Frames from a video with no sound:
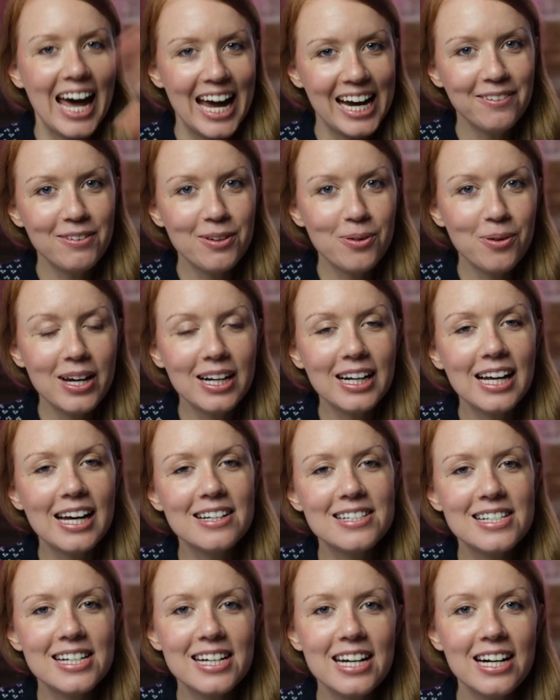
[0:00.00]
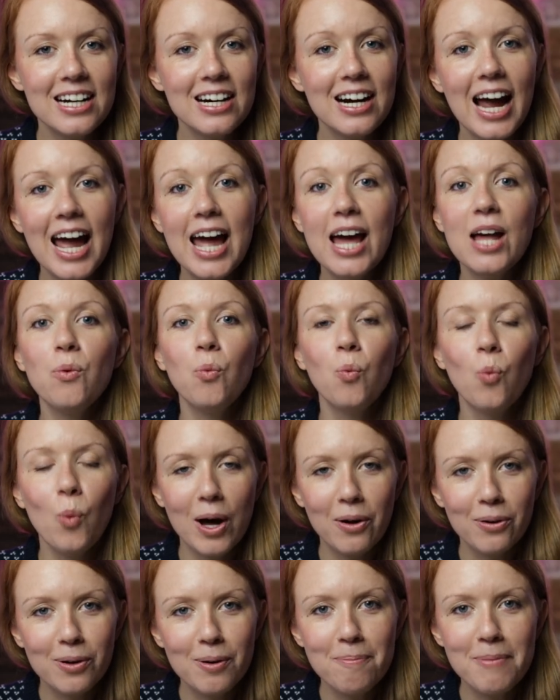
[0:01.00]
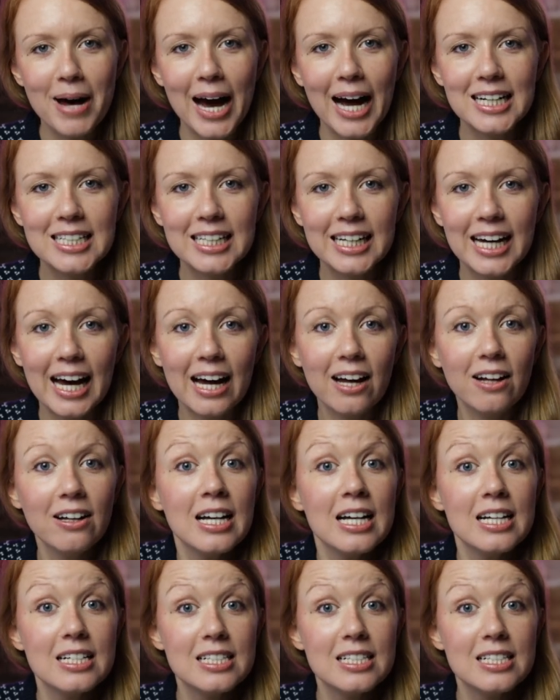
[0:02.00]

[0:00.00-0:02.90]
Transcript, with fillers: Hey everyone, Kelsey here and welcome back to Gal.